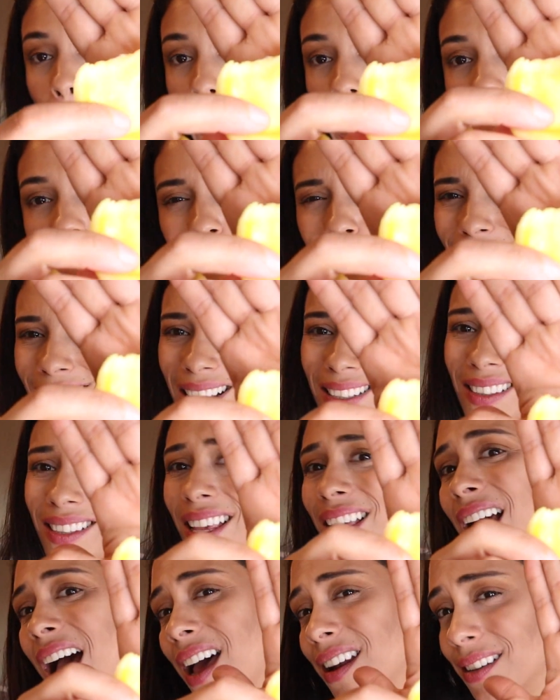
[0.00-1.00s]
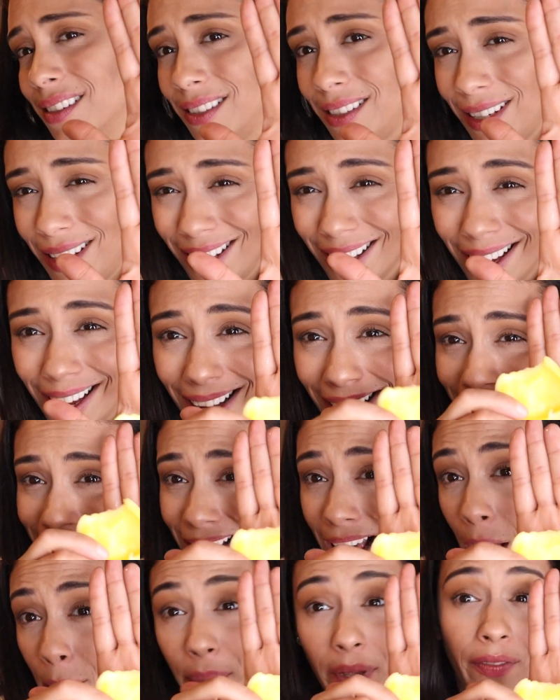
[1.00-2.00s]
And that's like honestly a
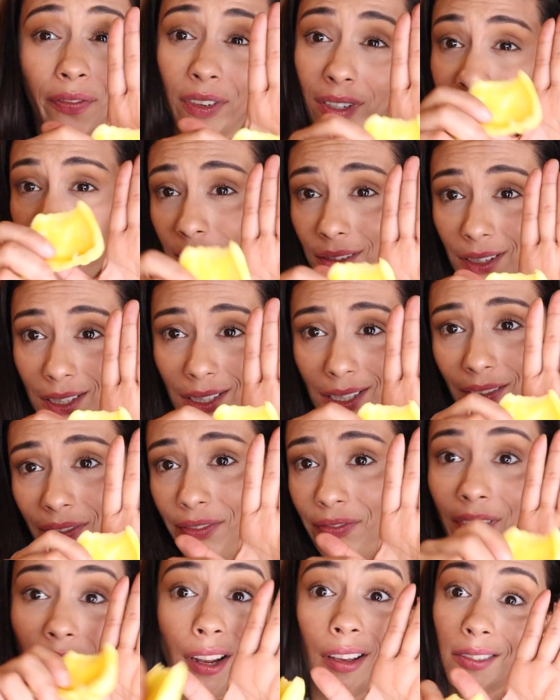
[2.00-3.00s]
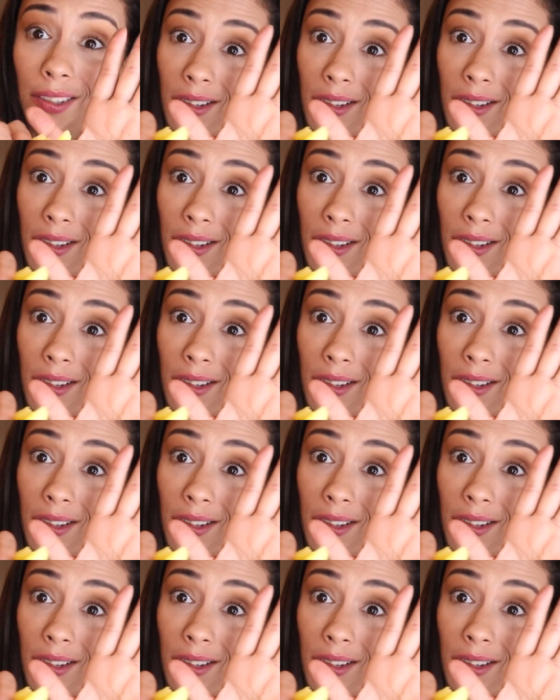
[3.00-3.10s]
topic for a totally different video,